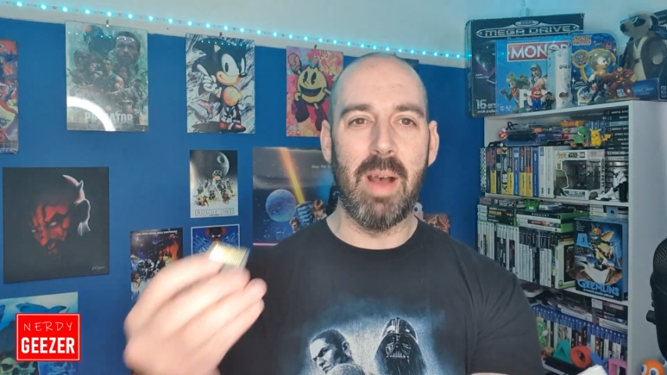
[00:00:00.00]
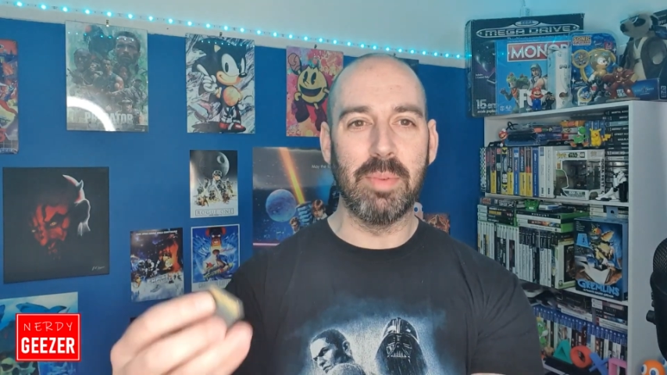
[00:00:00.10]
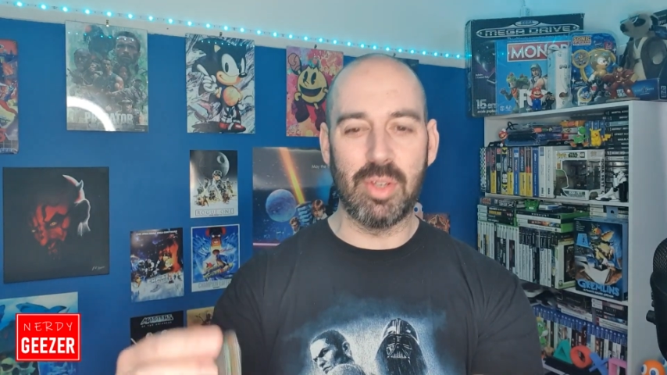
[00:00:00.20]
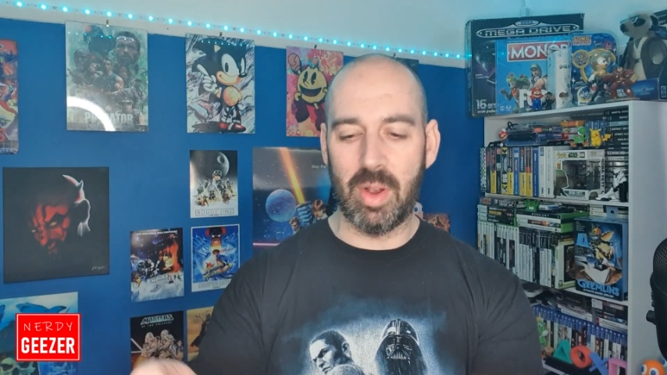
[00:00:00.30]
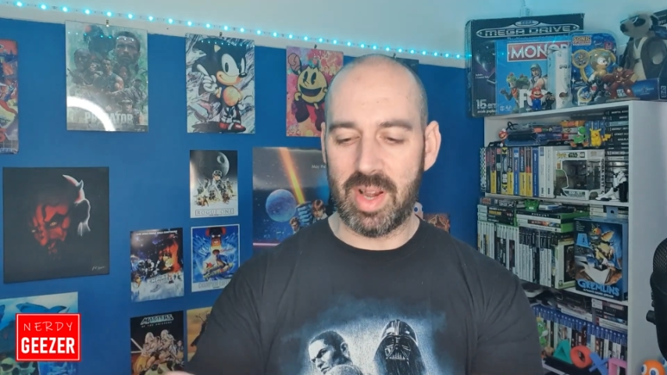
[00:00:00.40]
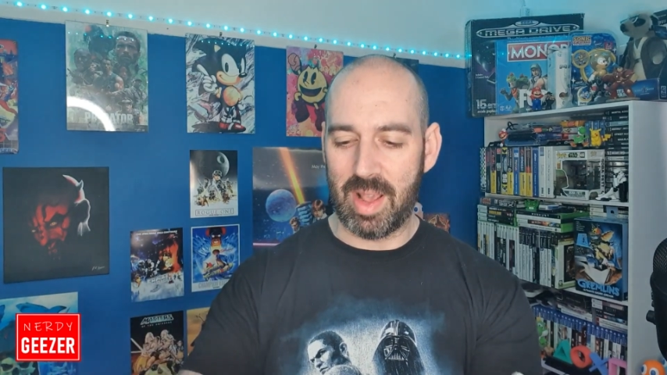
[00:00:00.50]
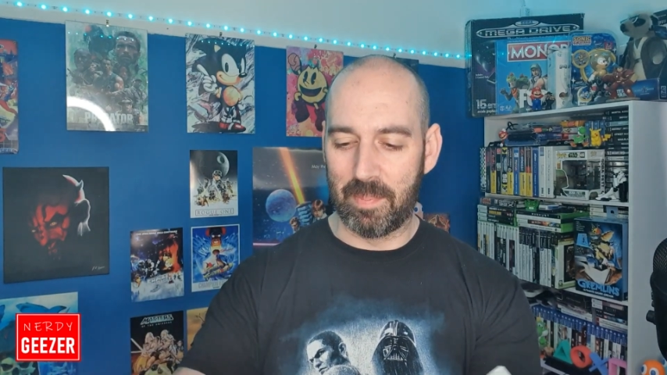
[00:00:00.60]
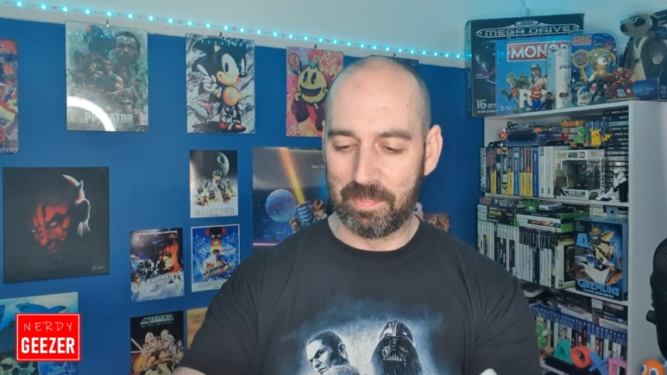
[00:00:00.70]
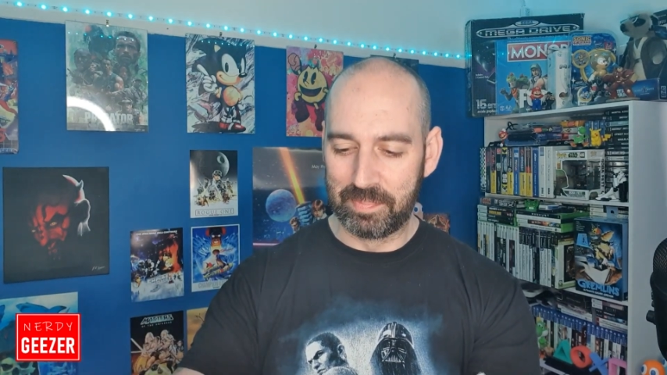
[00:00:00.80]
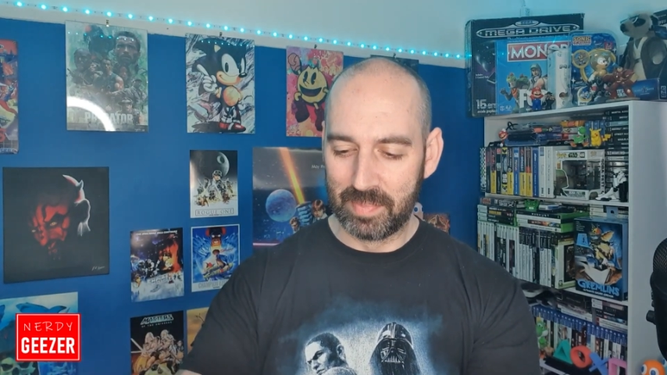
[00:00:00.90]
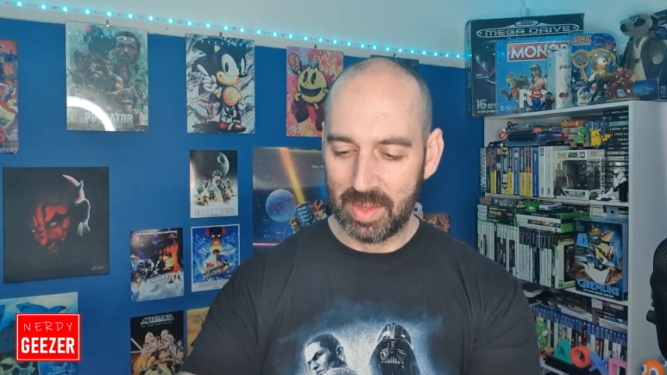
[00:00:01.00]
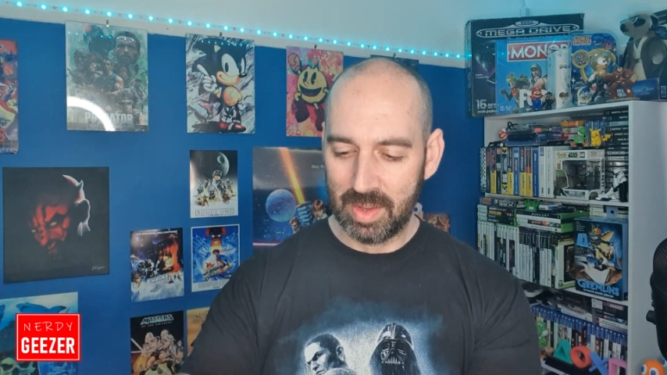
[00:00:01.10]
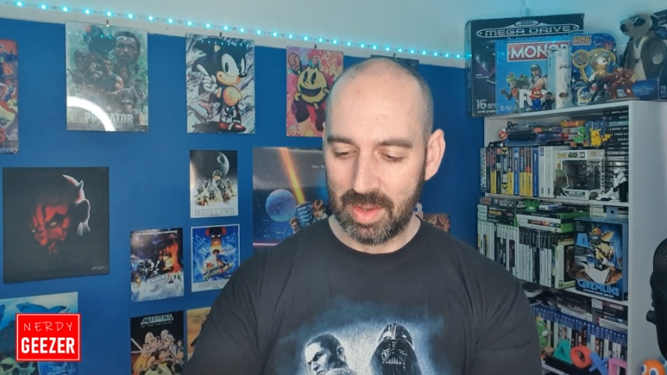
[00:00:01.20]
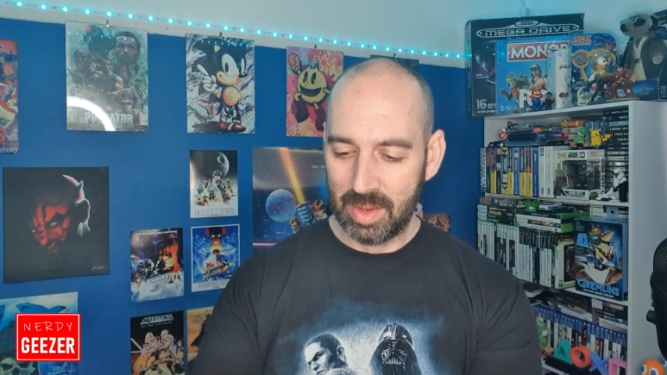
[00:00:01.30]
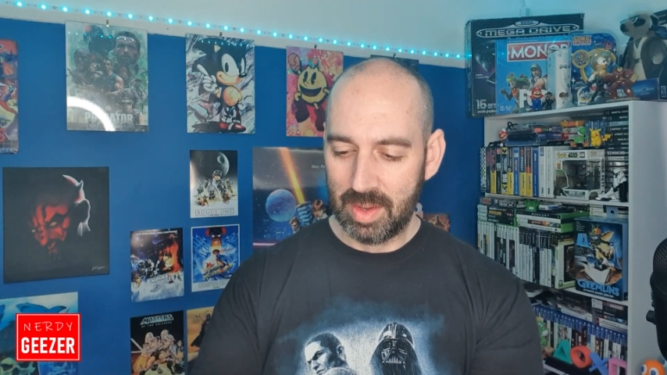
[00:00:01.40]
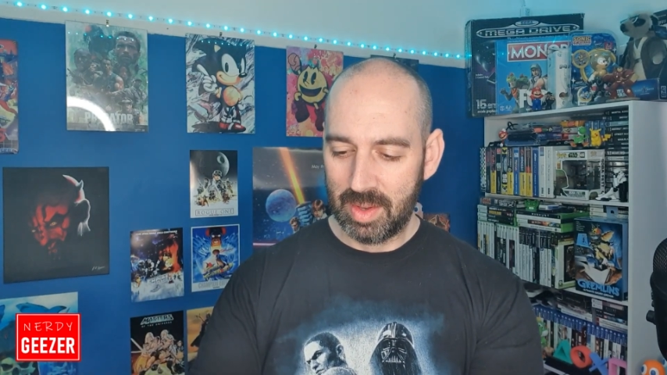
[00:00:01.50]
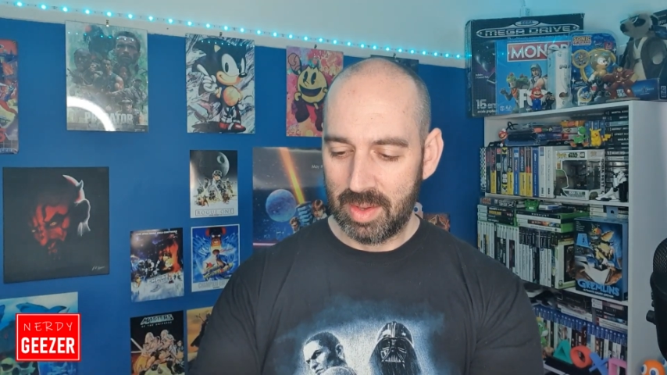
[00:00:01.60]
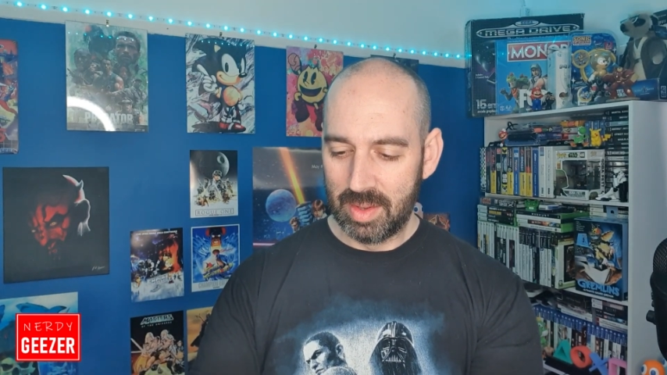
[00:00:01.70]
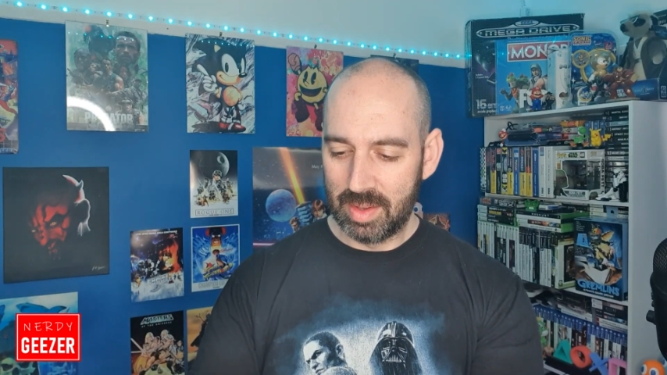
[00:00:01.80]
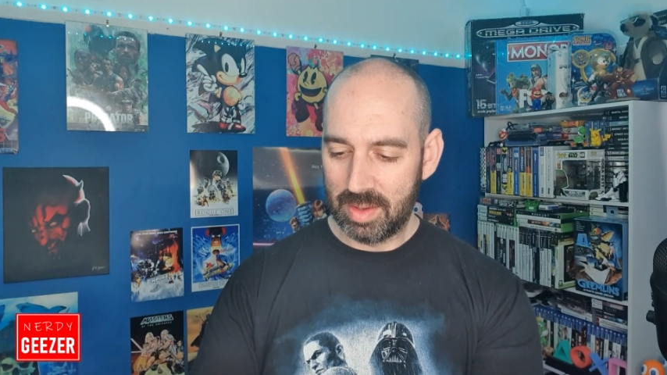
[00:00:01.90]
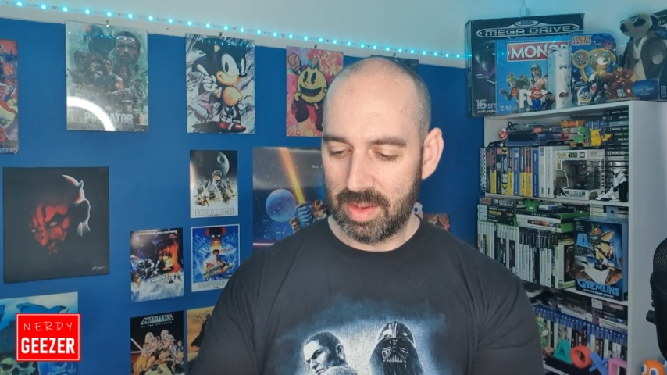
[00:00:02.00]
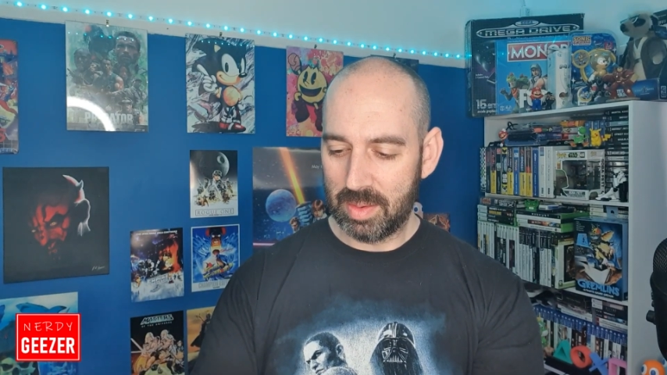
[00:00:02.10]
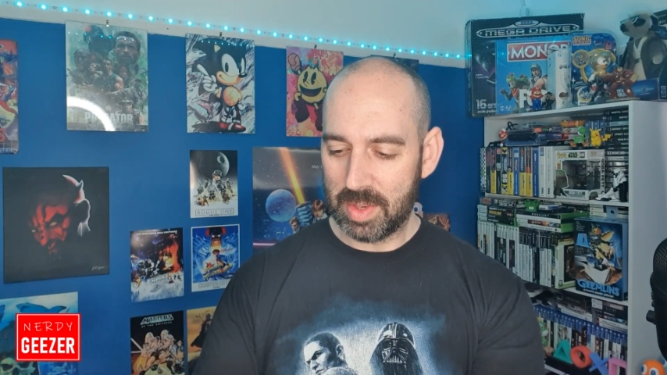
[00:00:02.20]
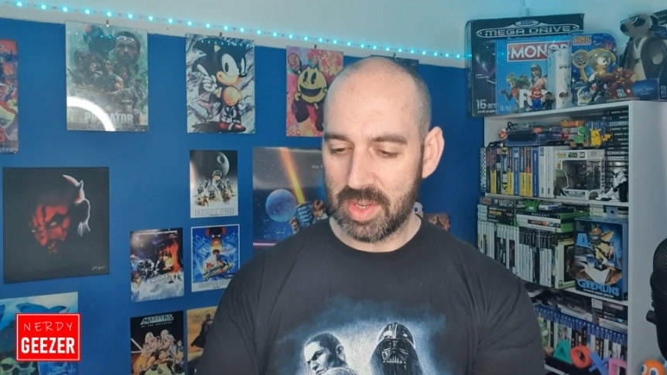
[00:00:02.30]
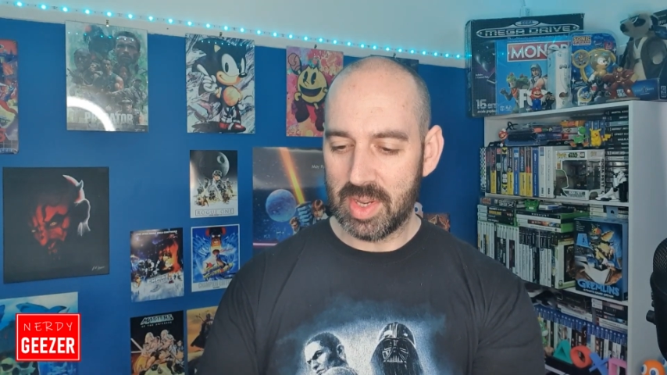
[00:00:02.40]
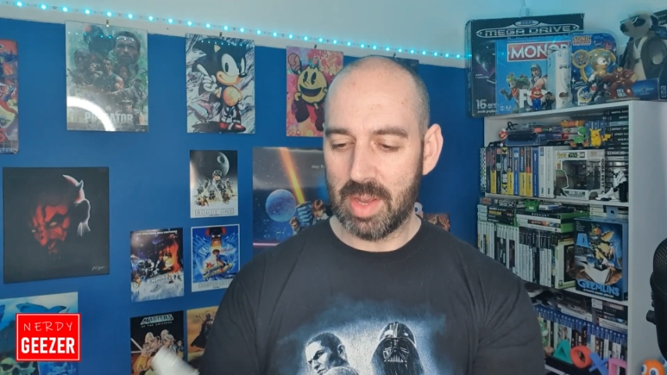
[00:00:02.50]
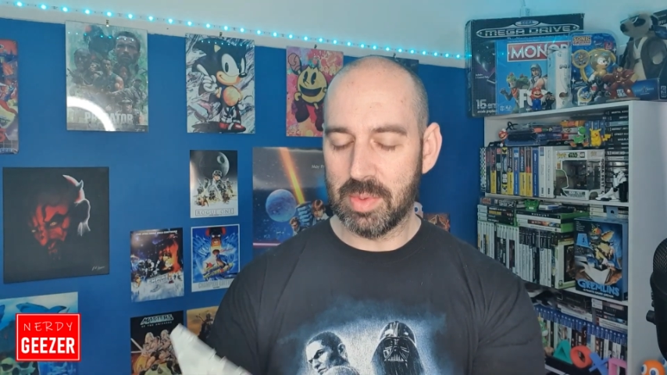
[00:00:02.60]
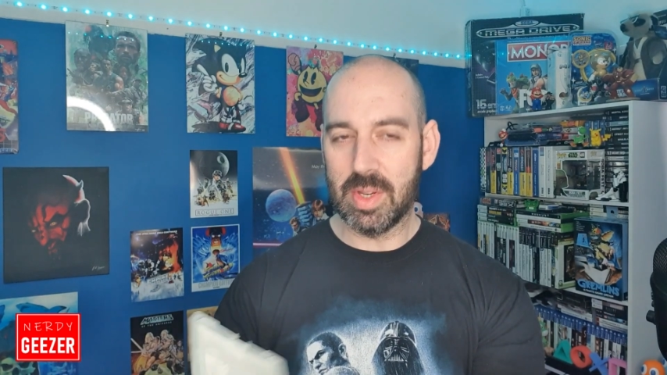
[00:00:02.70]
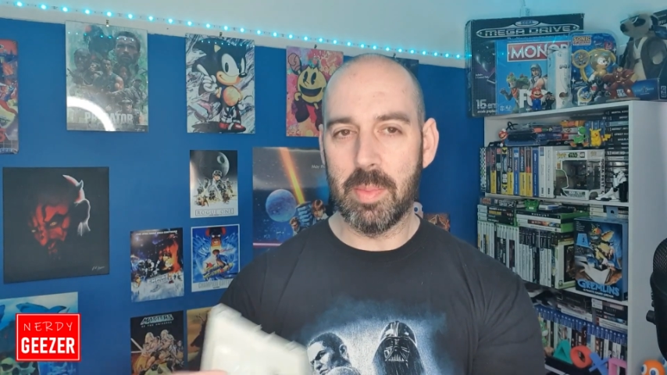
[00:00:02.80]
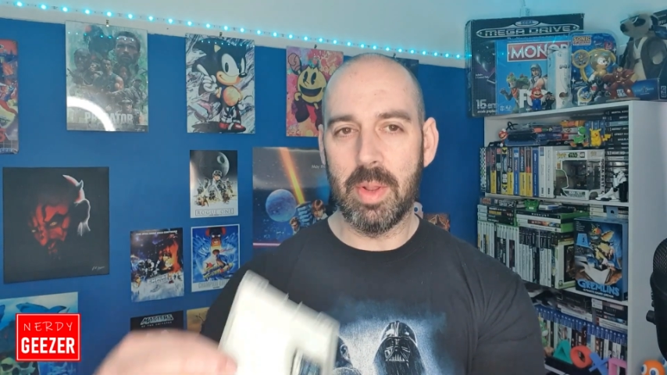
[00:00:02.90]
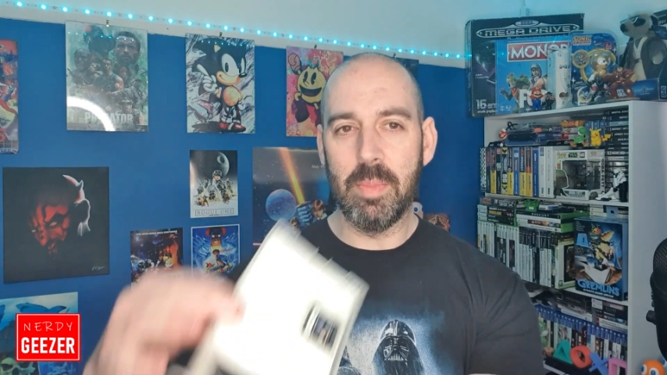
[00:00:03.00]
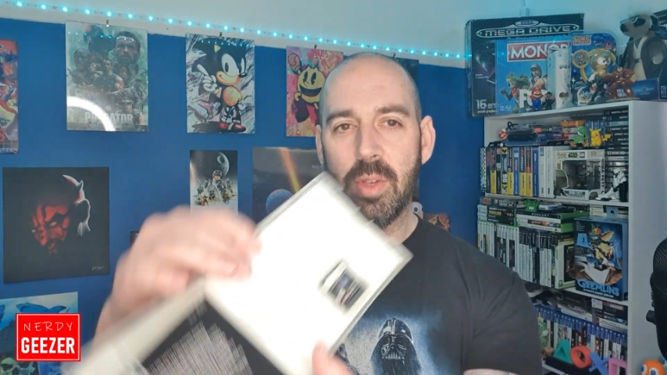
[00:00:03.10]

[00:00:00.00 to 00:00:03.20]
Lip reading: upside down. I'm guessing that was someone at